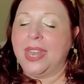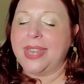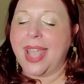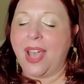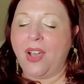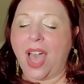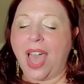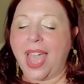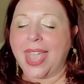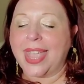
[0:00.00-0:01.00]
Now,
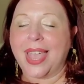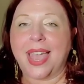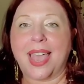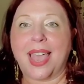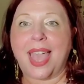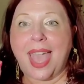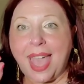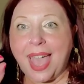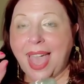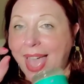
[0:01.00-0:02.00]
I
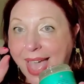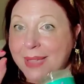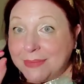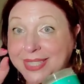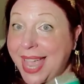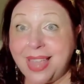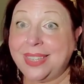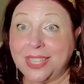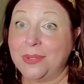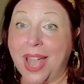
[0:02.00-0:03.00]
I'm
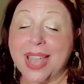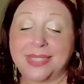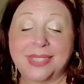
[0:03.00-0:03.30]
telling you guys,